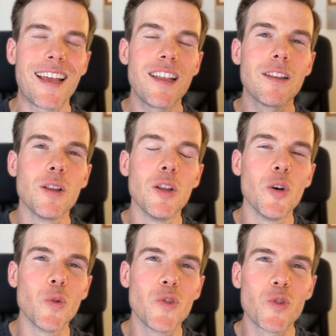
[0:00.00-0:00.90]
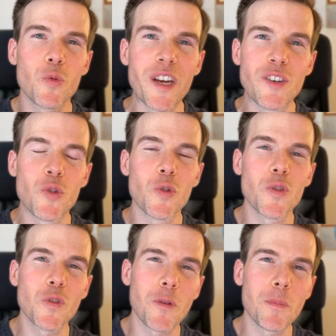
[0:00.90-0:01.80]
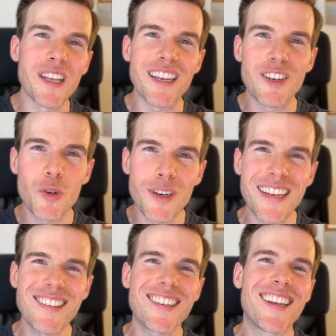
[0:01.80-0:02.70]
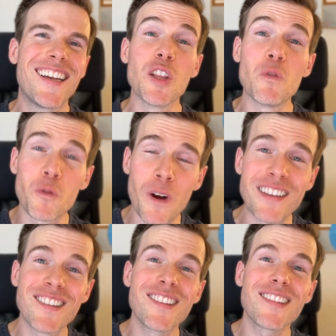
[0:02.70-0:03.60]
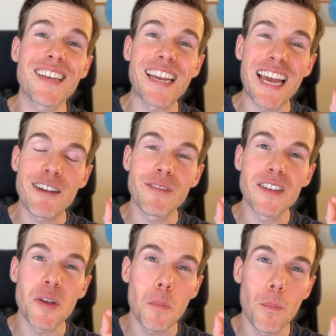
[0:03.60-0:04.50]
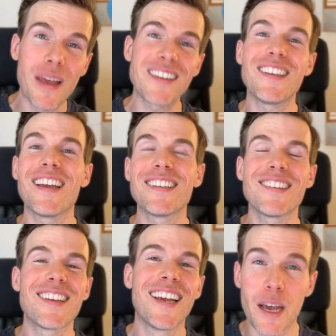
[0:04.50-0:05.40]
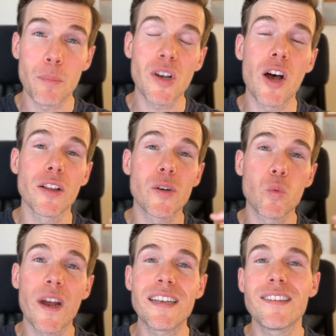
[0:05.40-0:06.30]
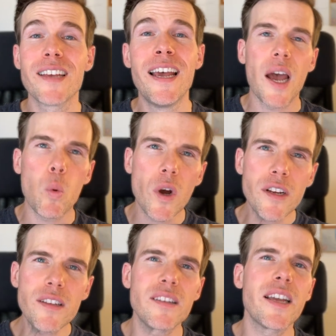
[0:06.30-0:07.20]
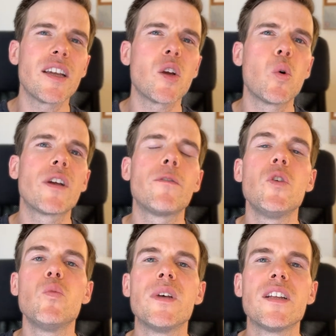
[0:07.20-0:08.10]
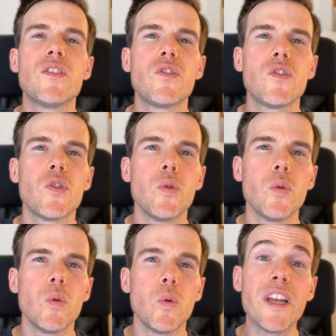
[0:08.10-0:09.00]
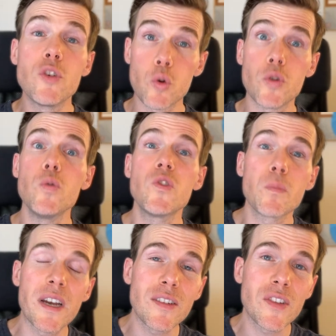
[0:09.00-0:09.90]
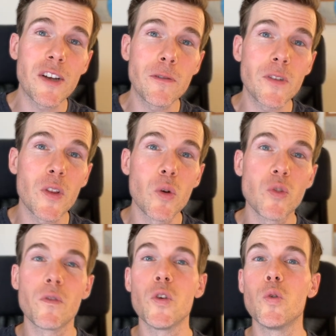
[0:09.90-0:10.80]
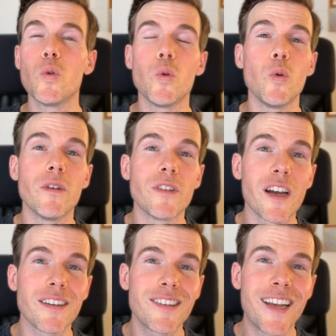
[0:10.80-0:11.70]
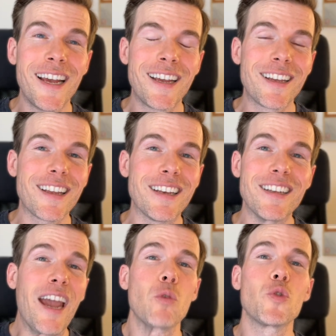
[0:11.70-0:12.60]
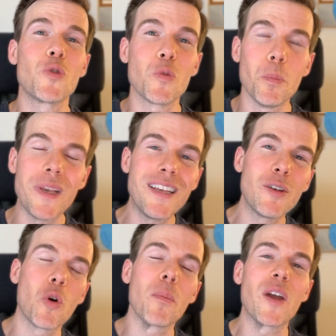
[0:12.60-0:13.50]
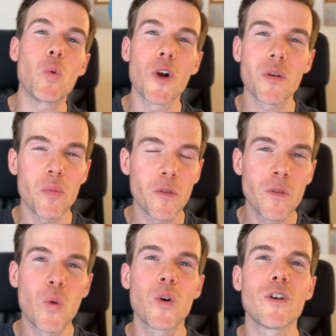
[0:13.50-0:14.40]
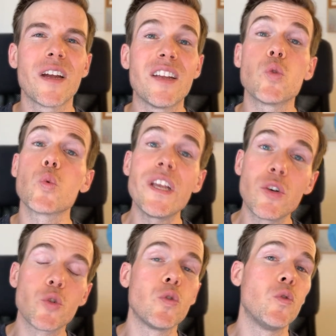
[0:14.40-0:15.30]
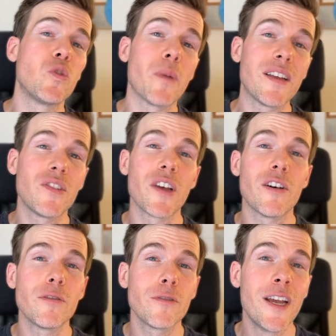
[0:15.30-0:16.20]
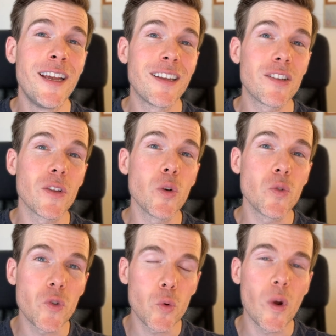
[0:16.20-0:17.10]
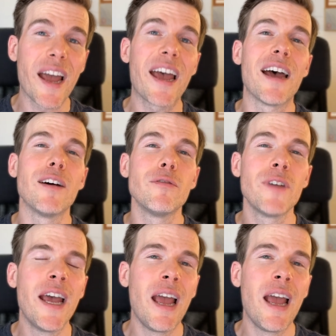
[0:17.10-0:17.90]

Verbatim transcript: Hello, strangers from the internet. Hello, friends I haven't met yet. I'm Colin Wright. I wanted to take a quick few minutes to introduce myself to those of you who have not encountered me or my work before and reintroduce myself to those who have.